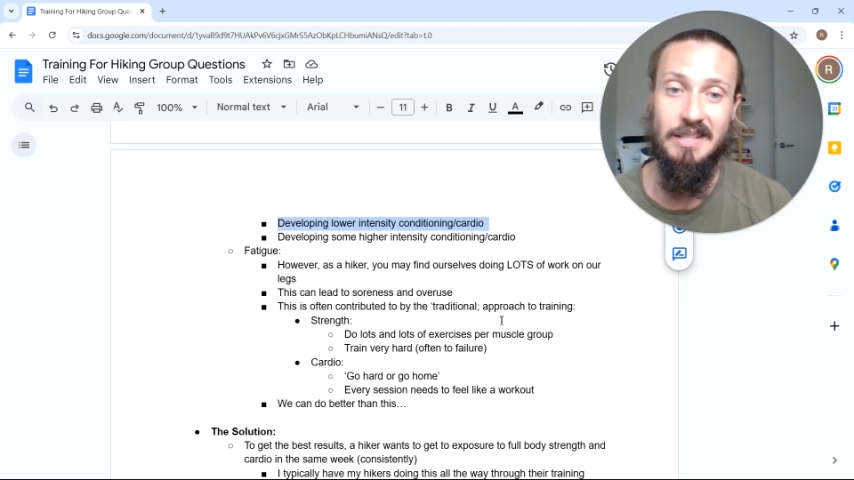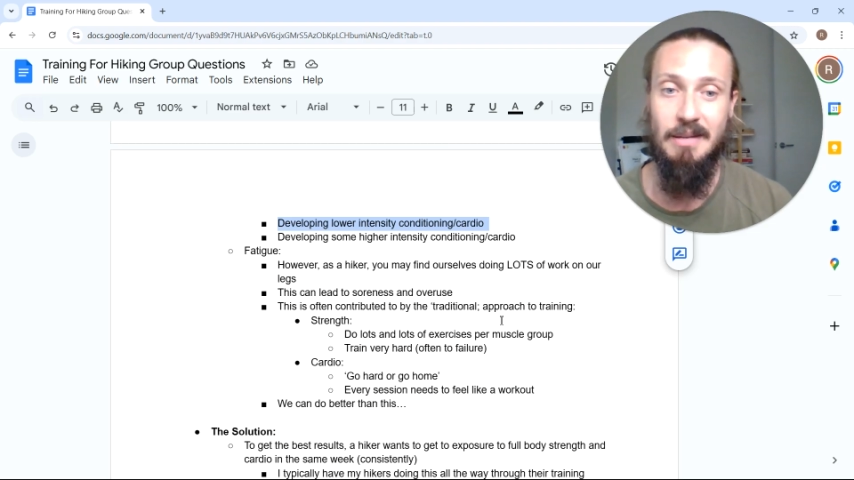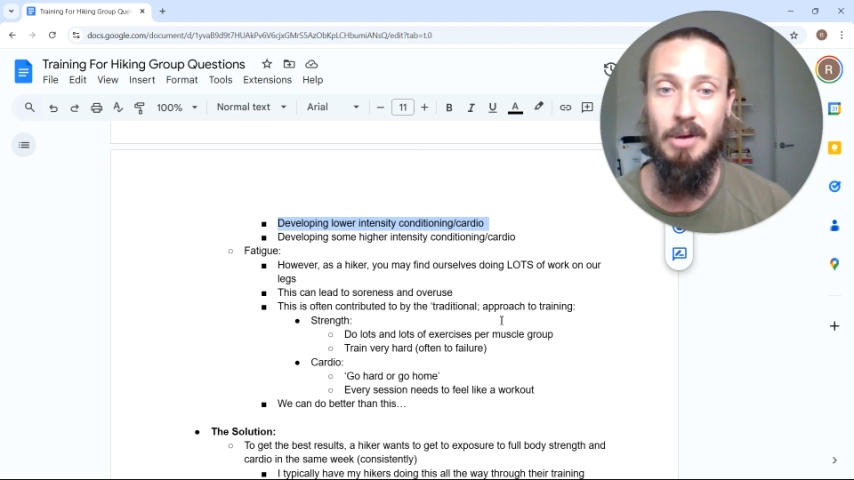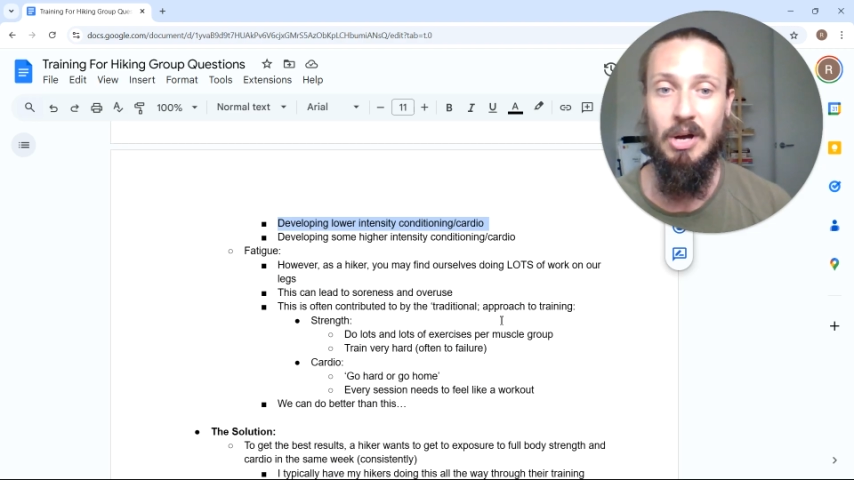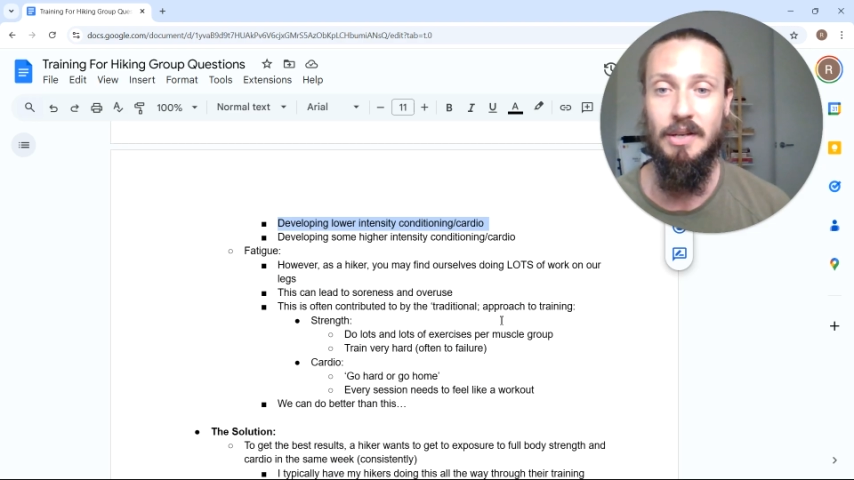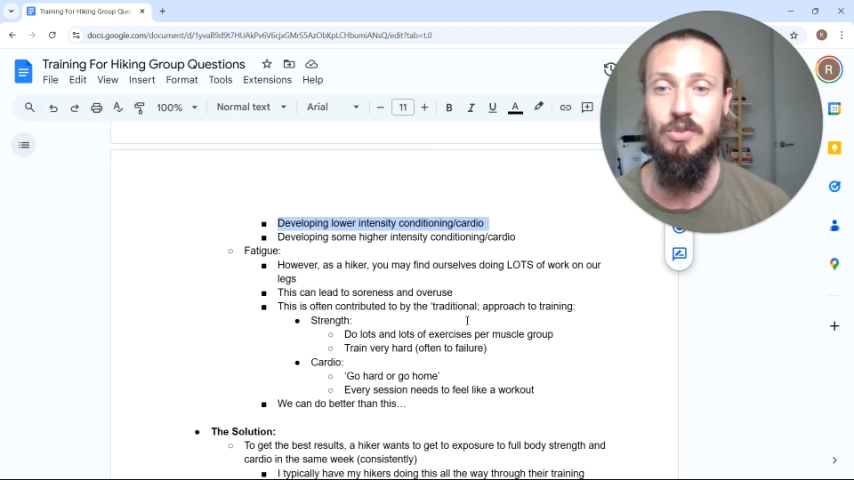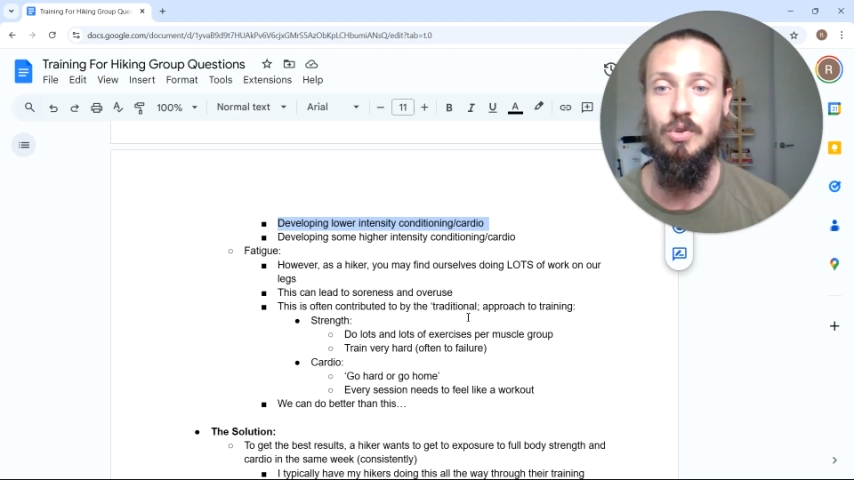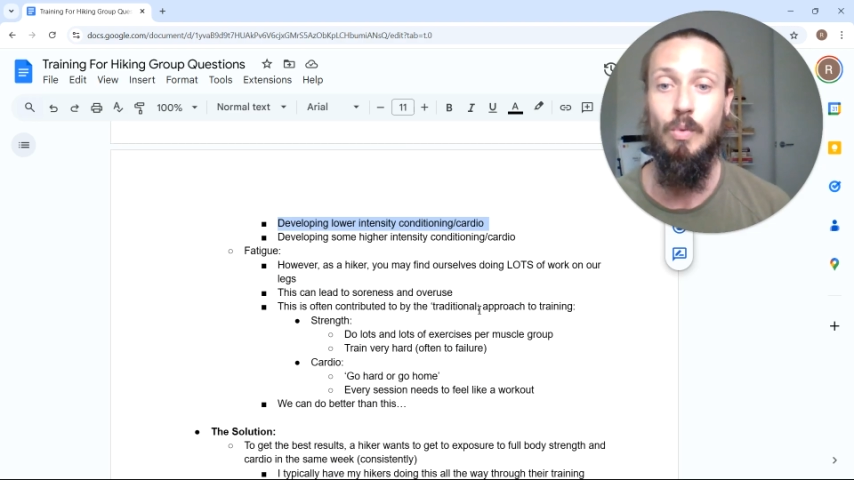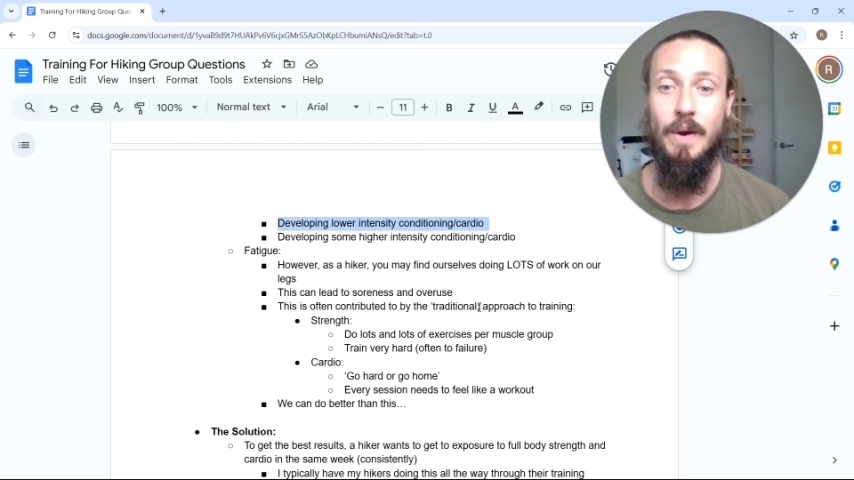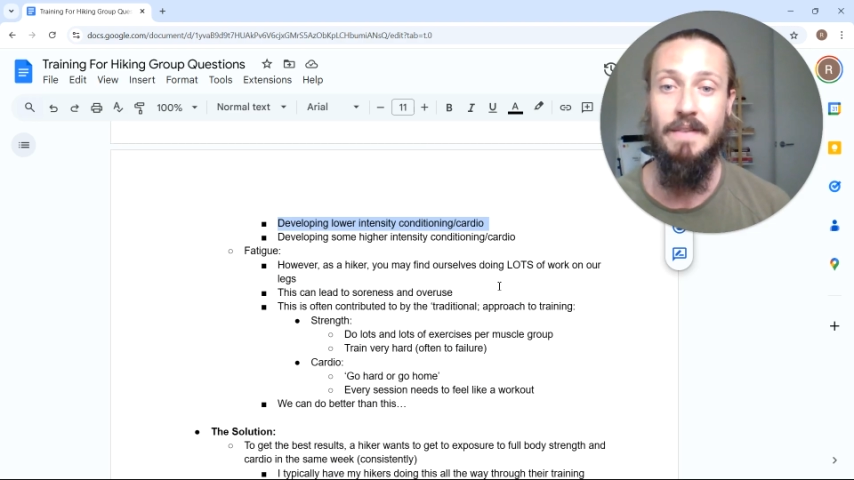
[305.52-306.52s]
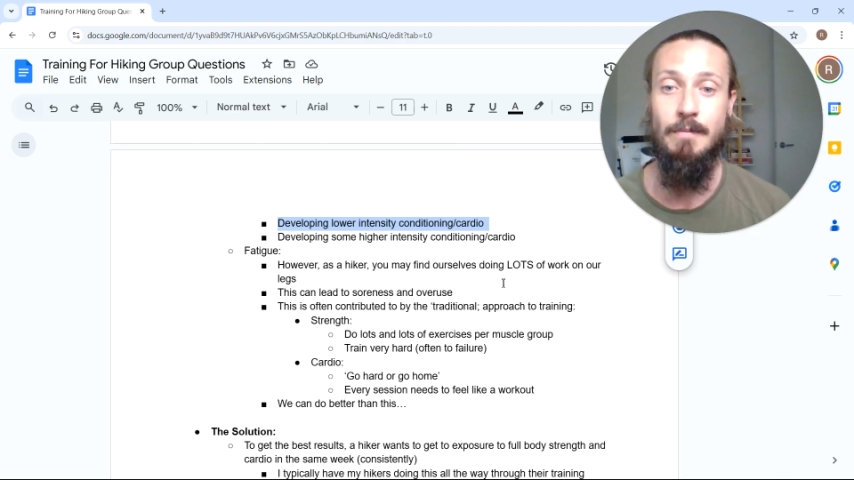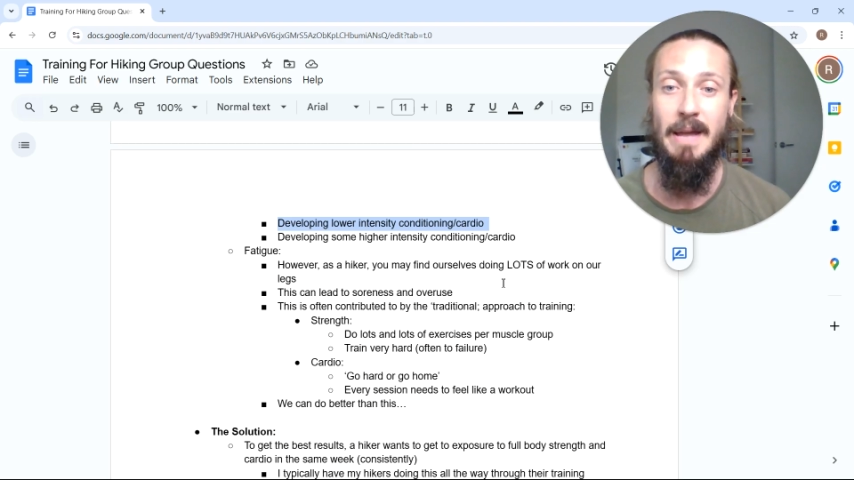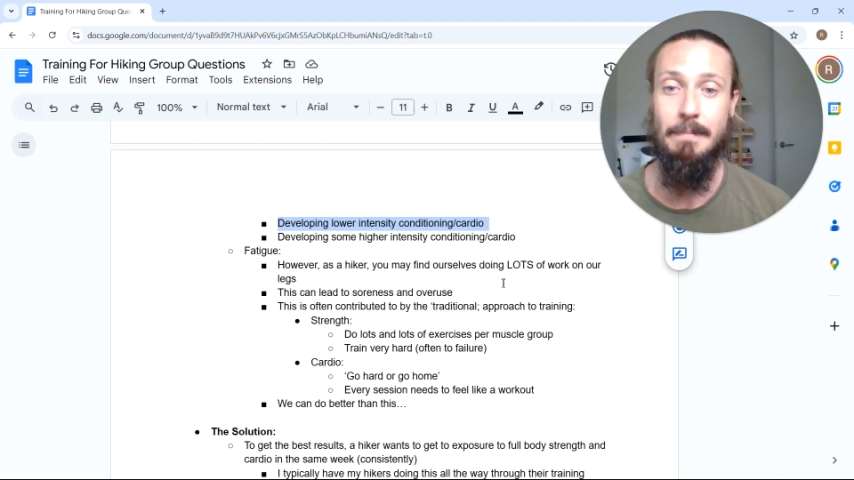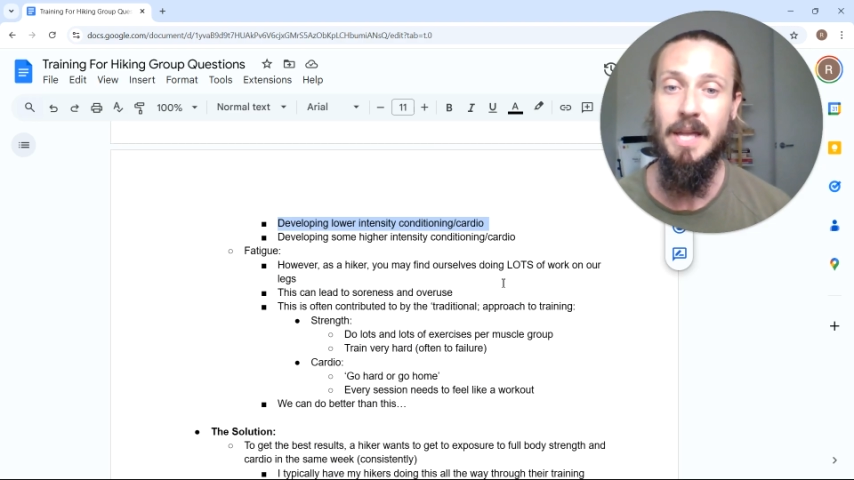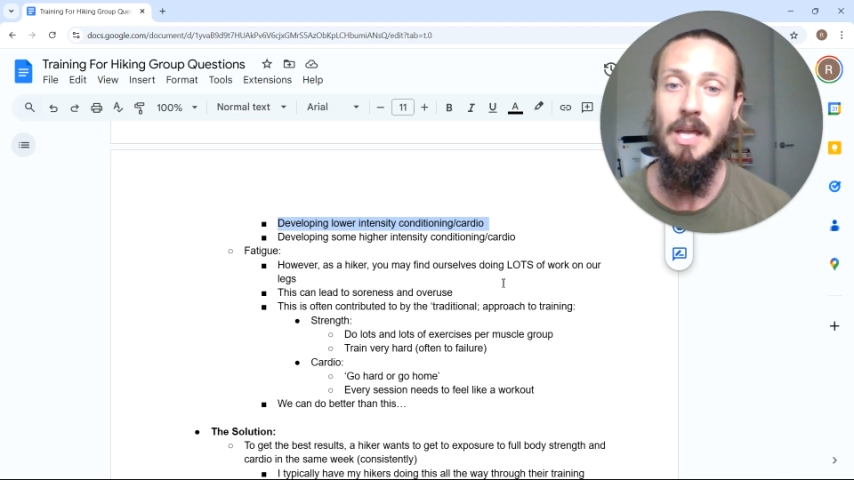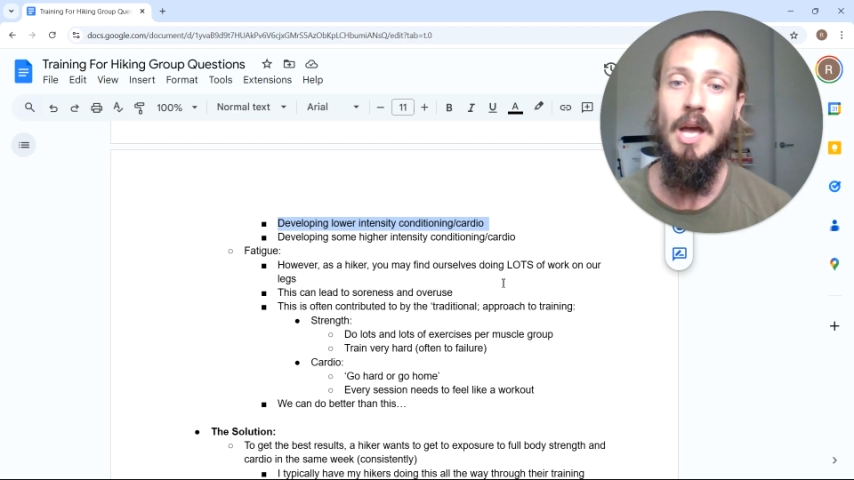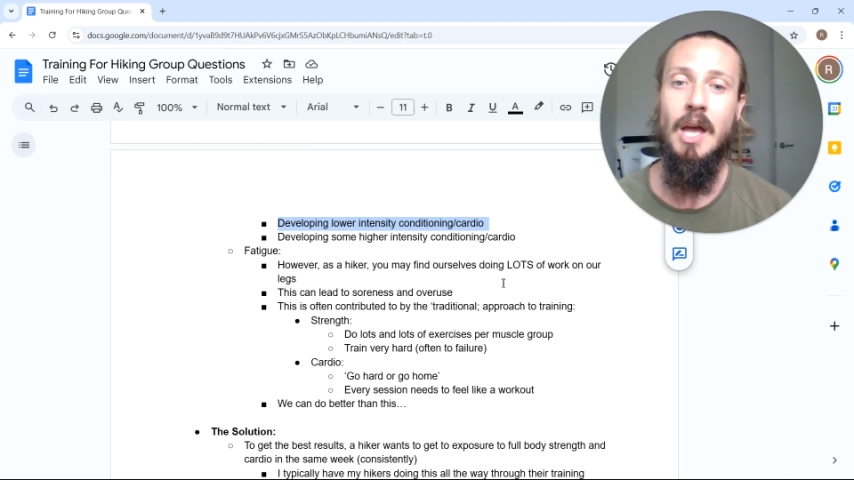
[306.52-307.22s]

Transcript: some hikers do, or whatever it may be.